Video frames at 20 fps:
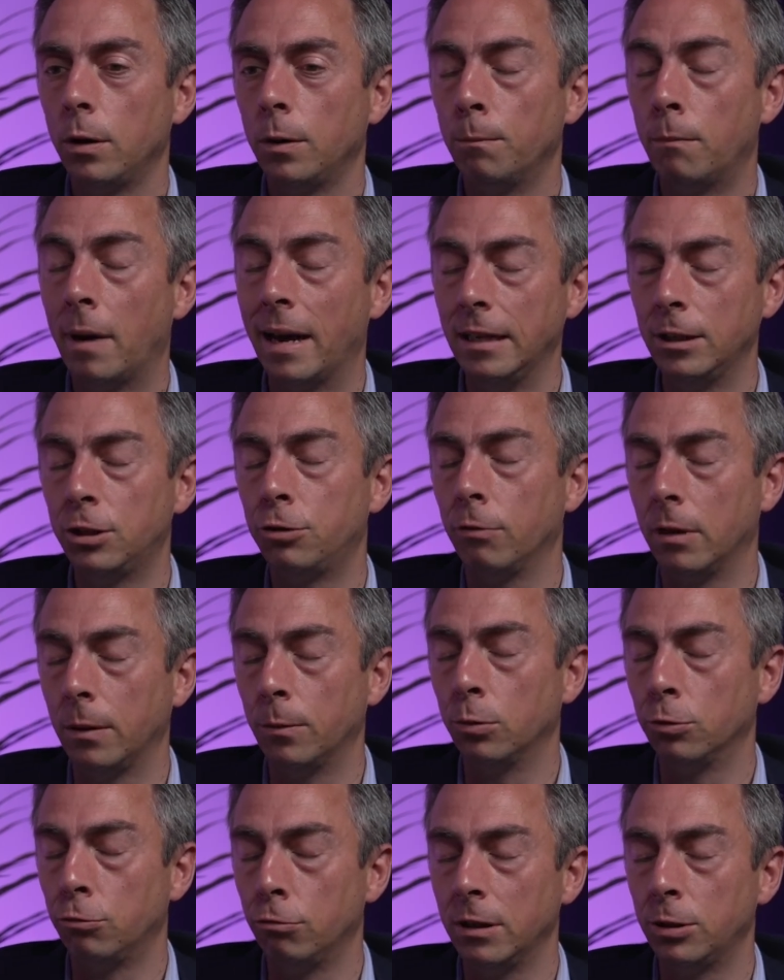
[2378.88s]
Mainstream
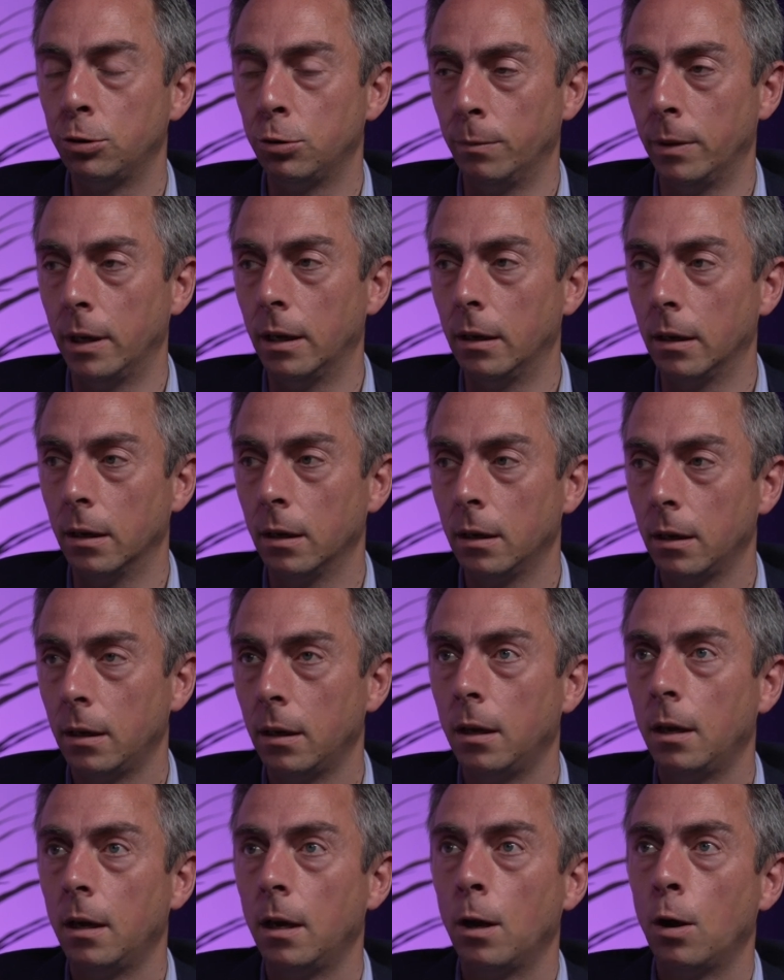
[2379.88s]
or traditional media,
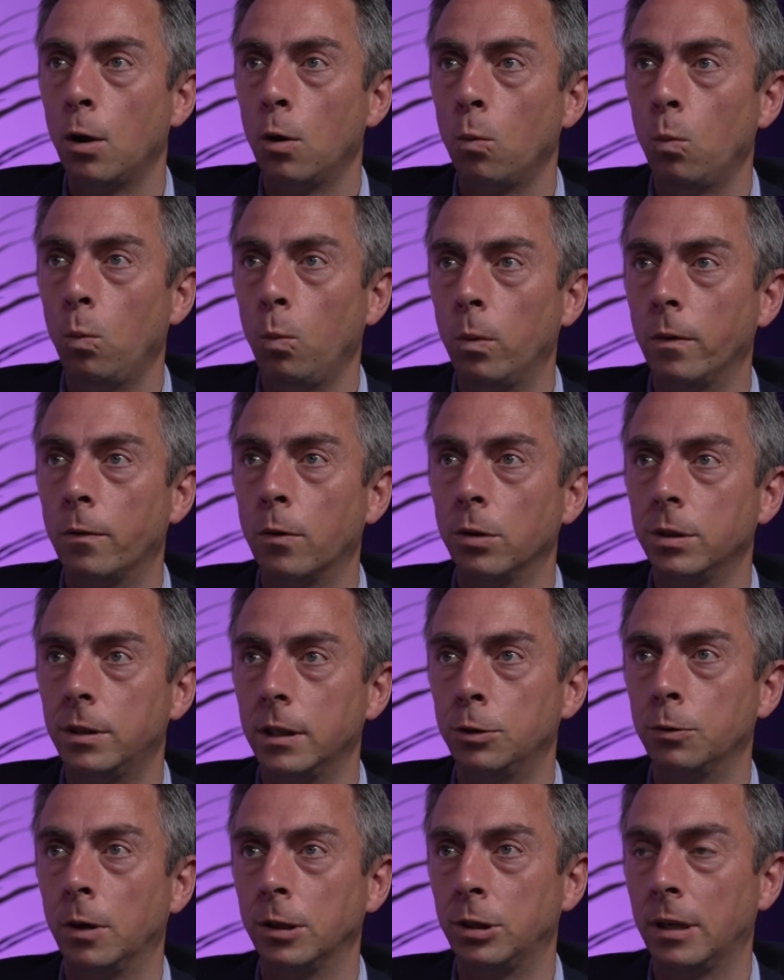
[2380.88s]
we've got a
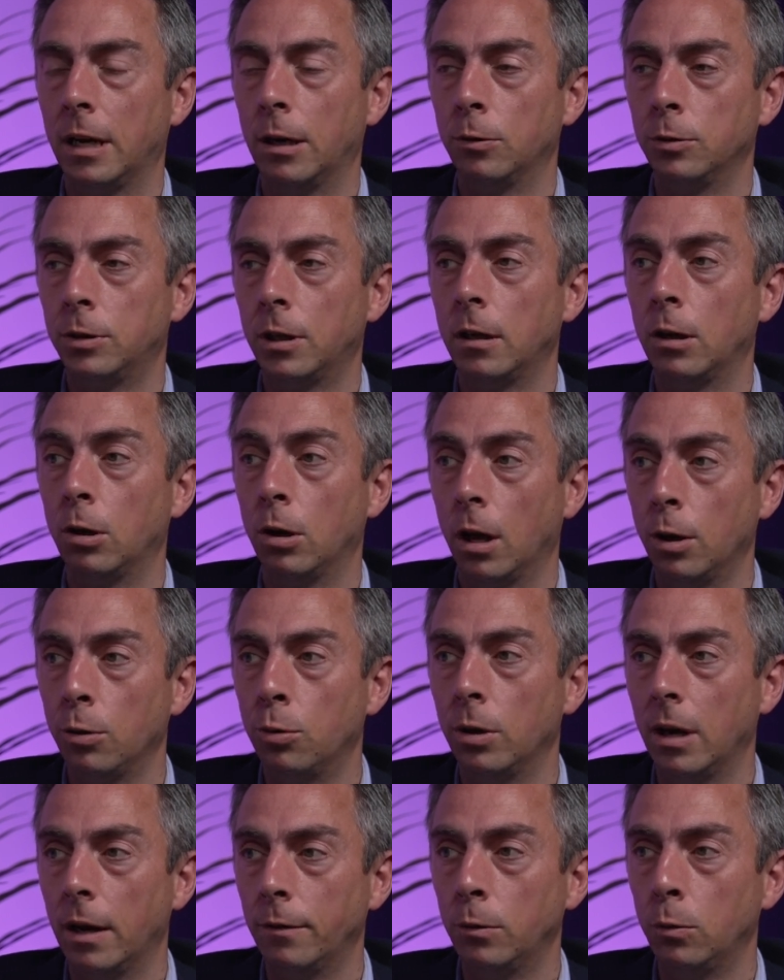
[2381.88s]
situation now, certainly on a
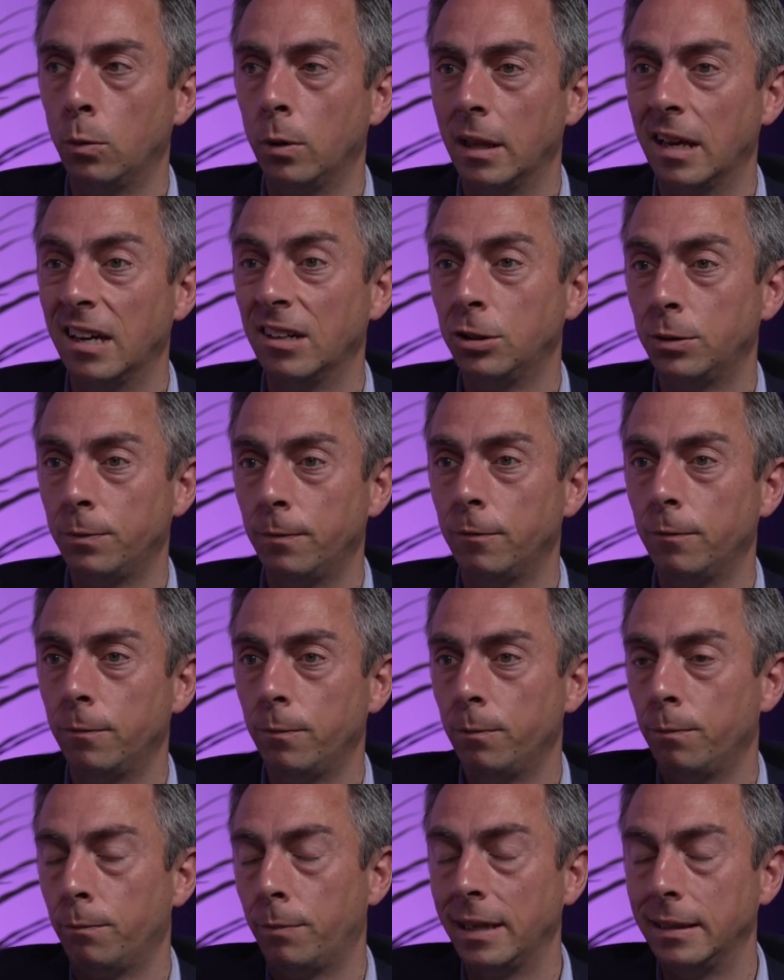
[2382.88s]
local level, where there's
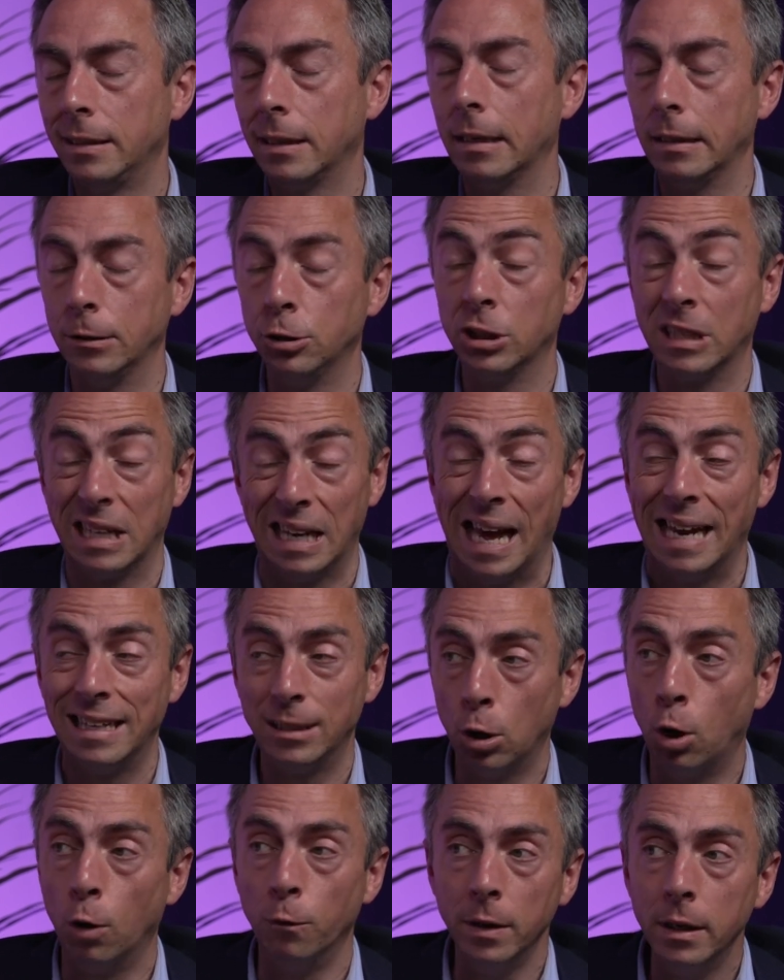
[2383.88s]
basically just
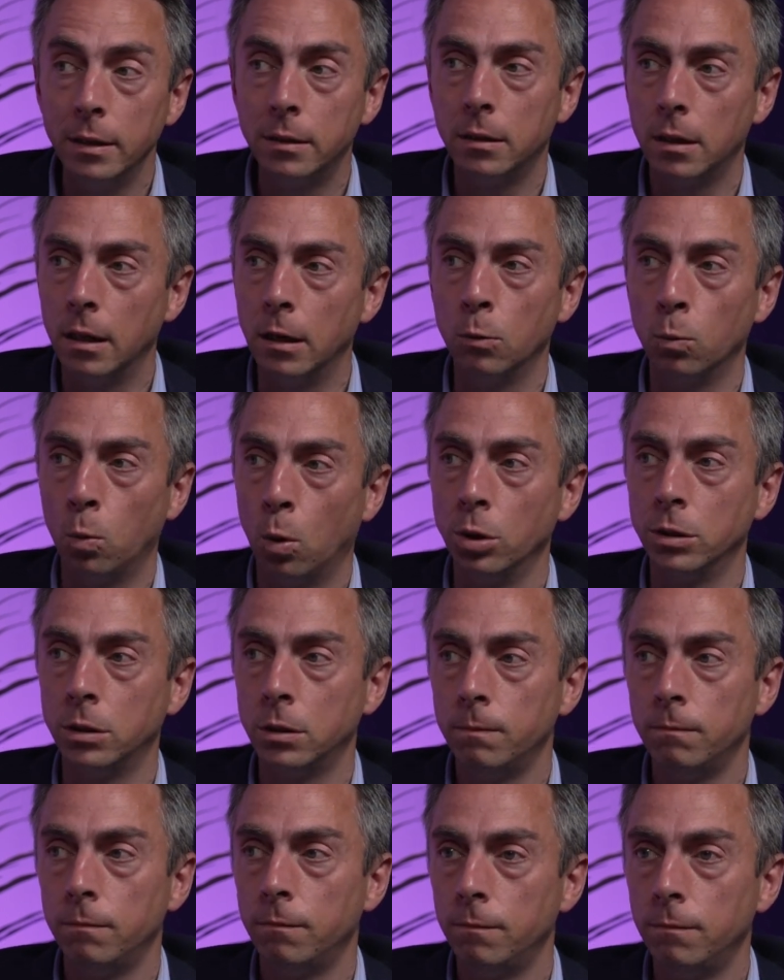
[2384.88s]
less of it than it
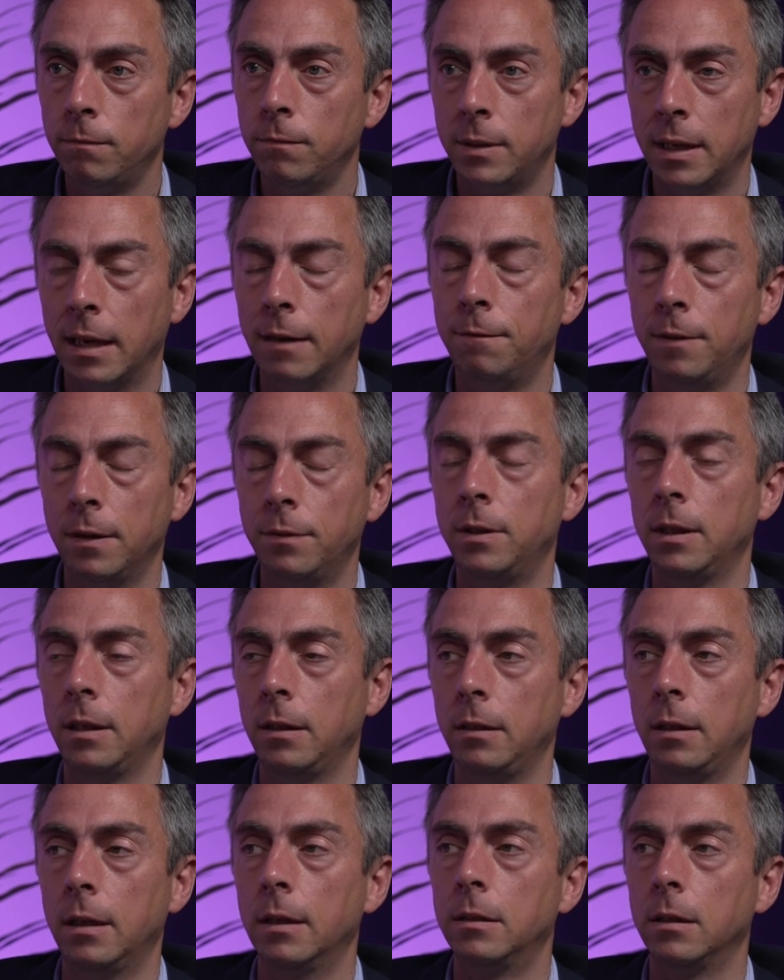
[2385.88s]
was 10,
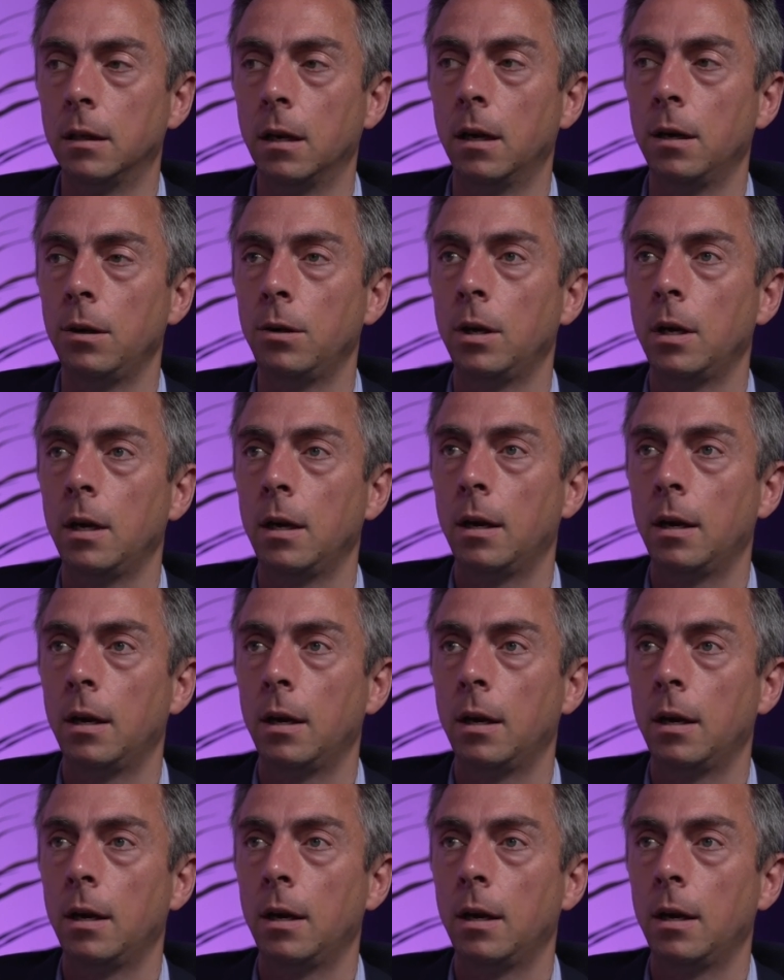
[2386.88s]
15 years ago.